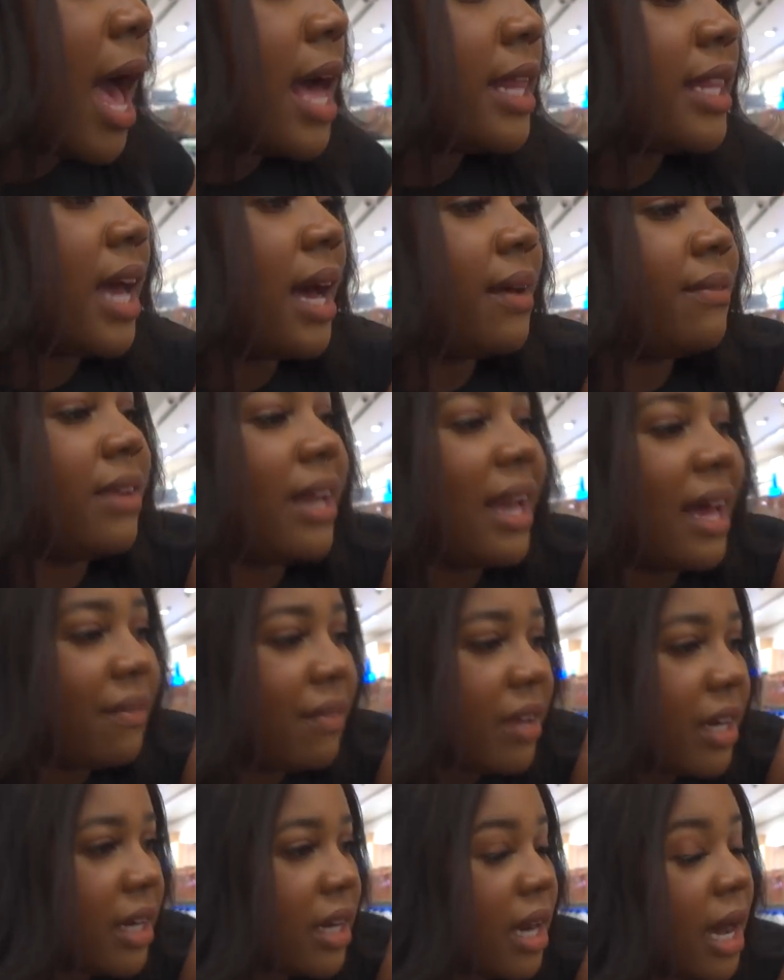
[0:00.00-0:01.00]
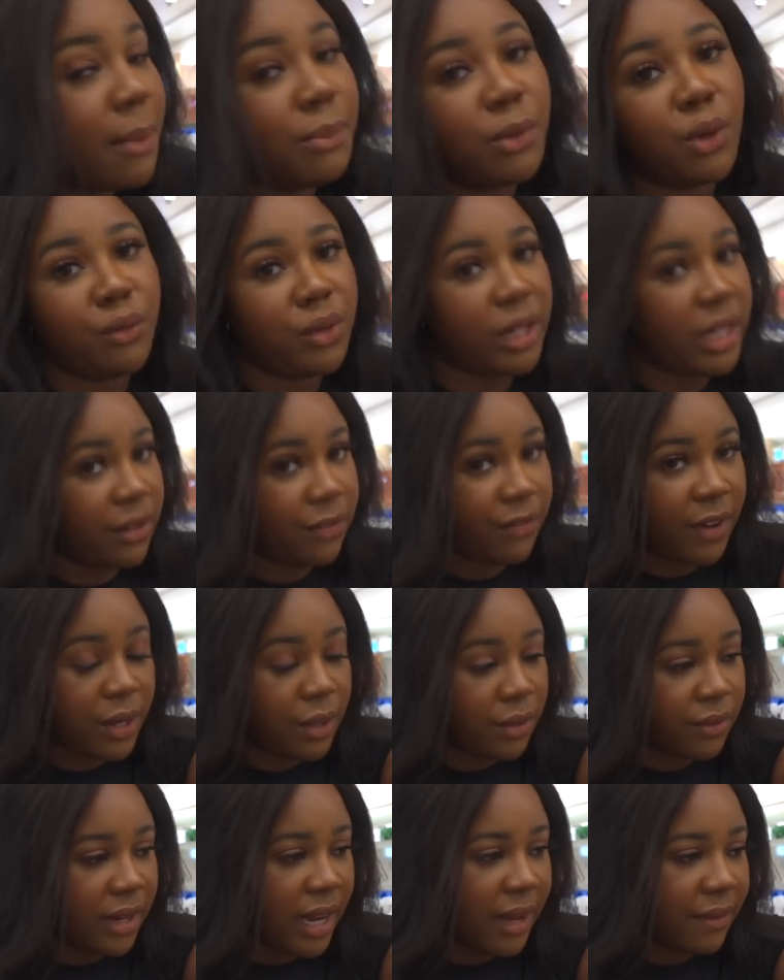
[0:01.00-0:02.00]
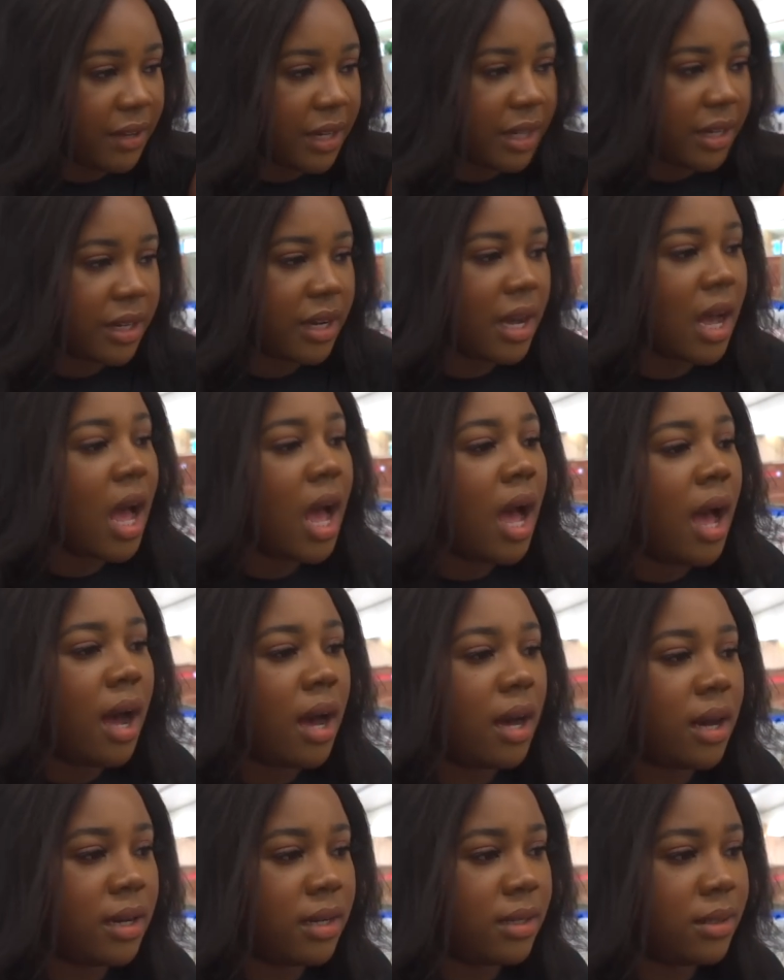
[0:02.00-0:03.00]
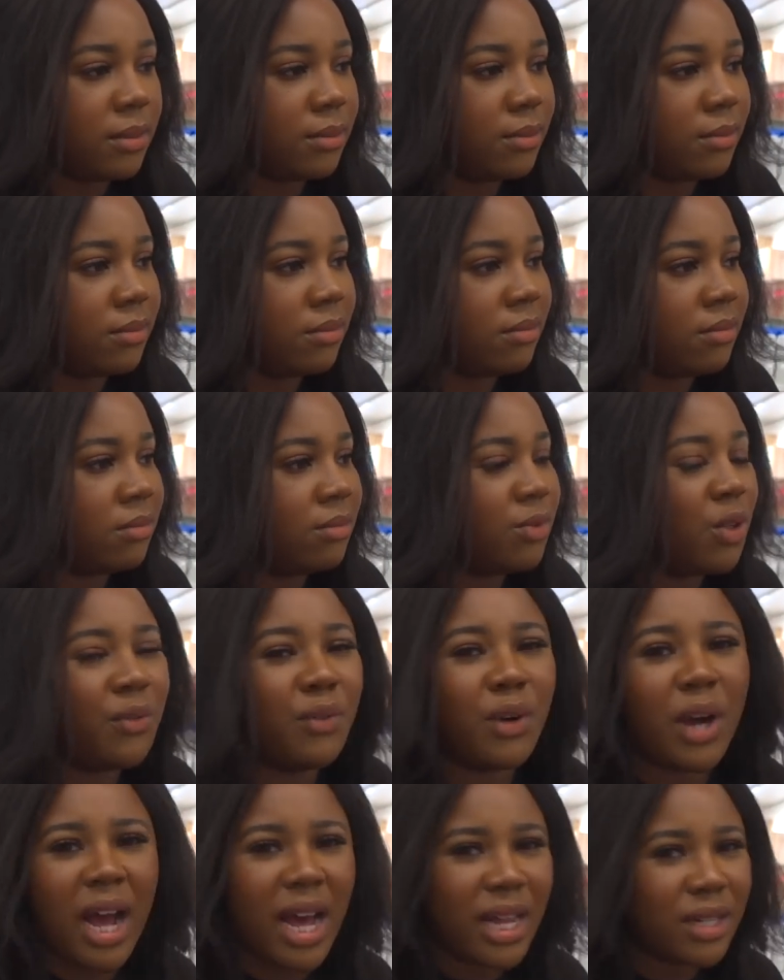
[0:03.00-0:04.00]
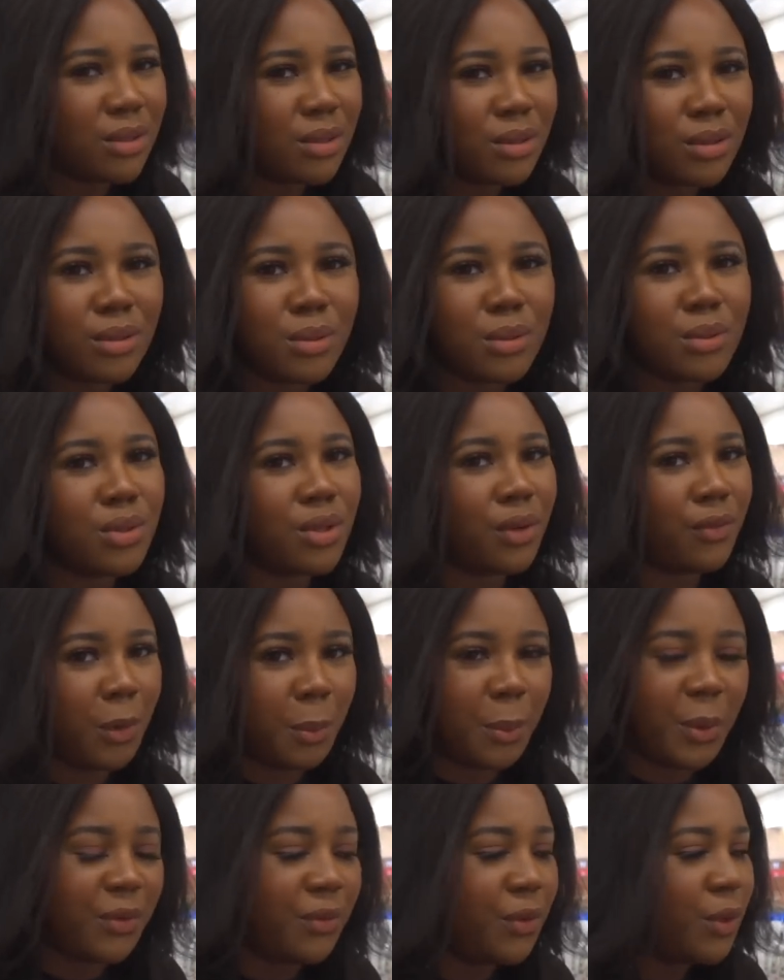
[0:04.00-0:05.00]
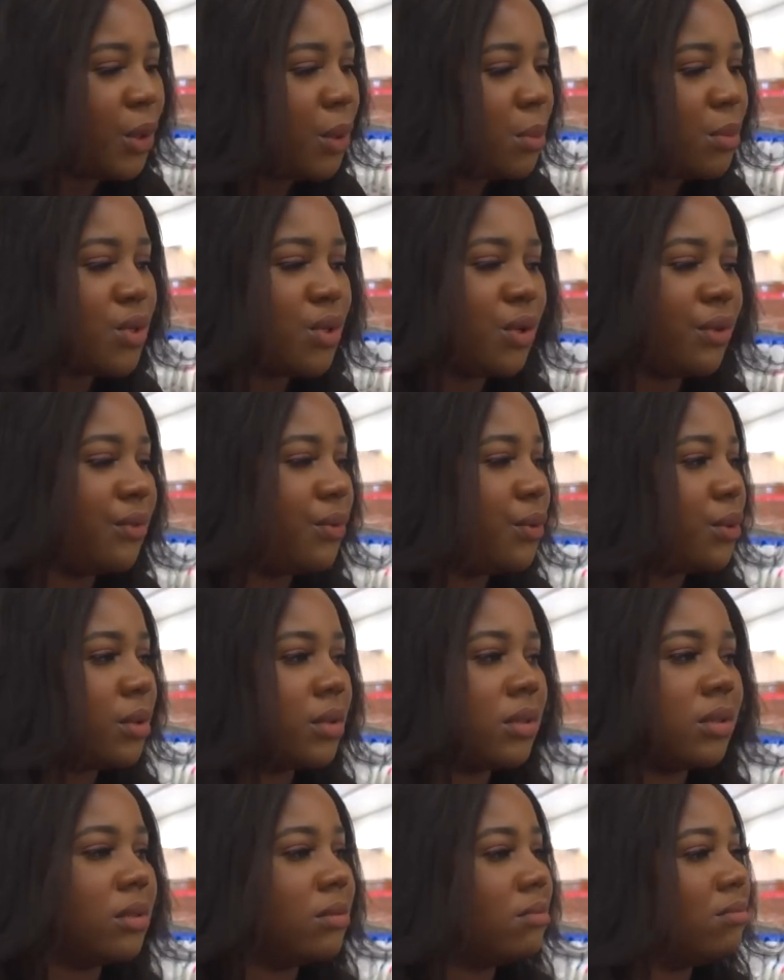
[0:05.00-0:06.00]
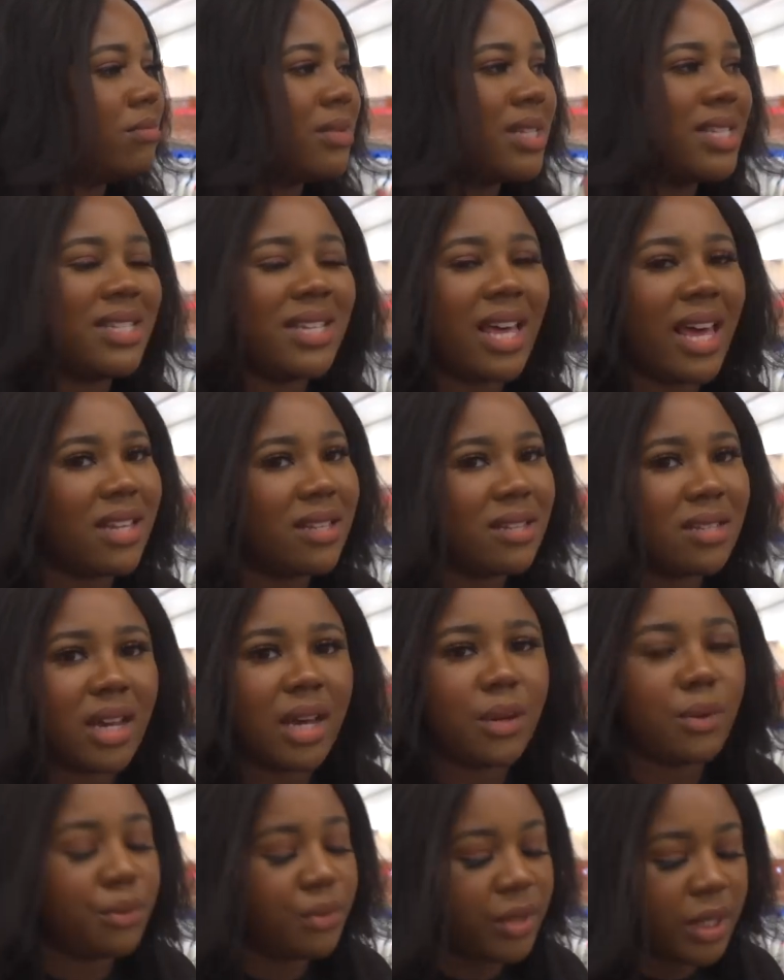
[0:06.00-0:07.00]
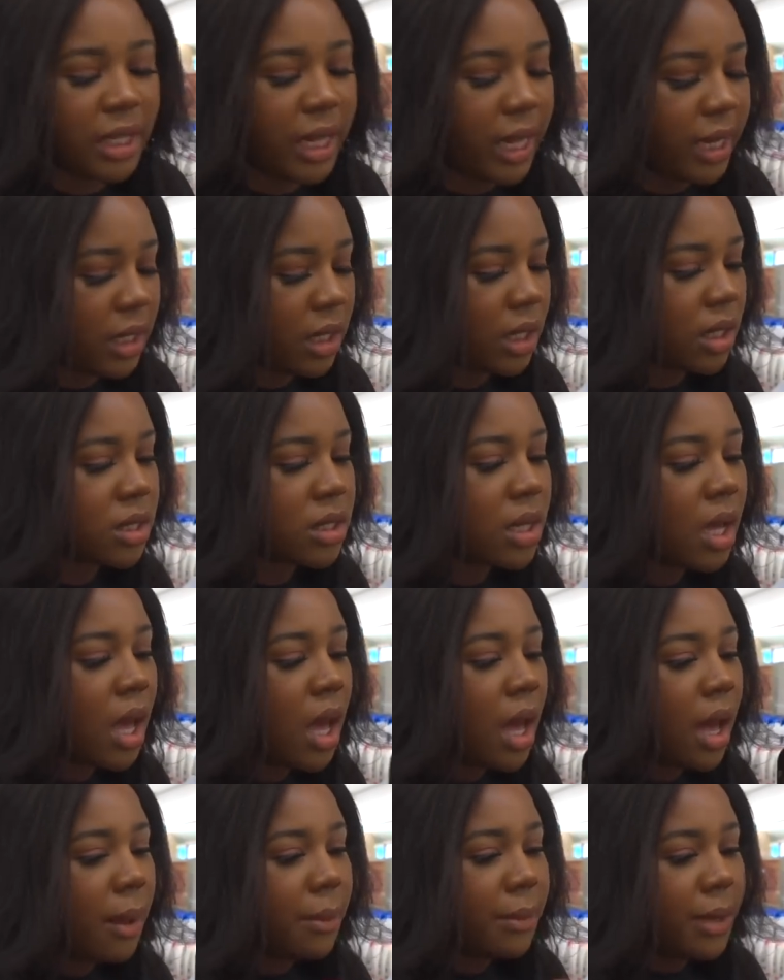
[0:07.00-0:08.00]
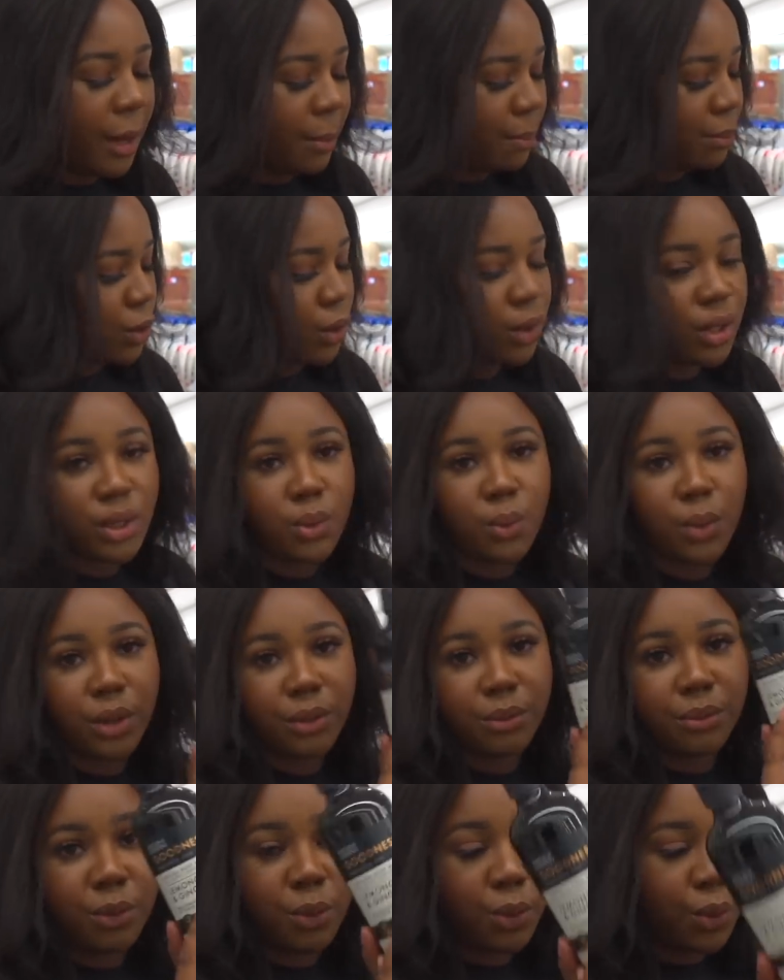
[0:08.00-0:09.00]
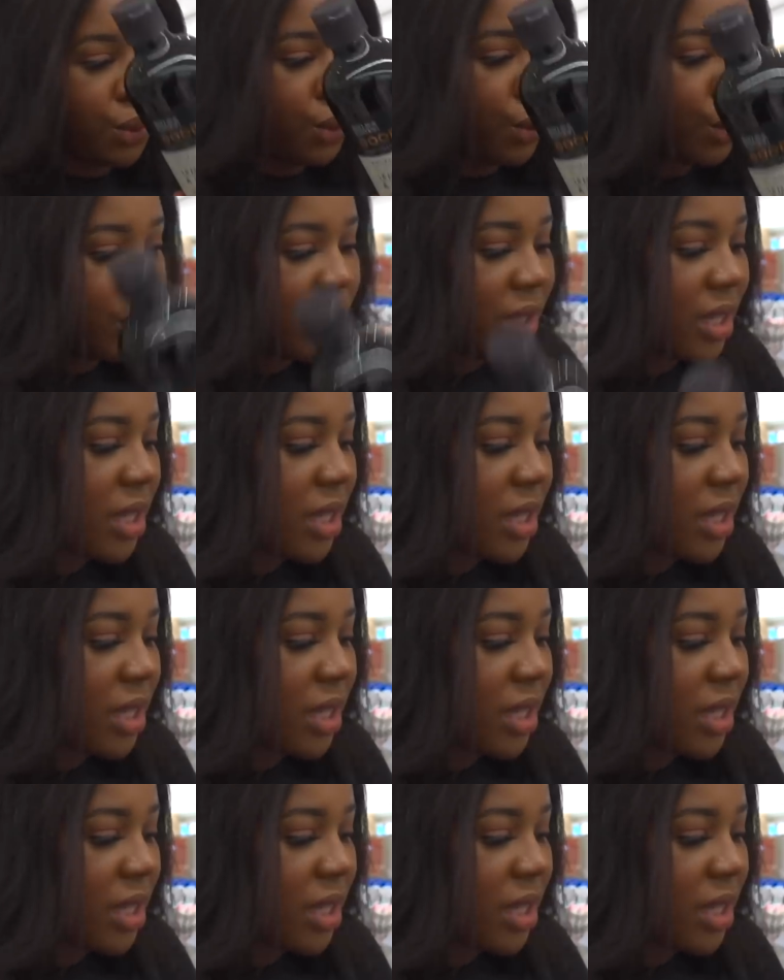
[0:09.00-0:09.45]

they have lavender i'm not really a fan of lavender um, not for candles not for perfumes not for scent i don't really like it yeah so this one would go with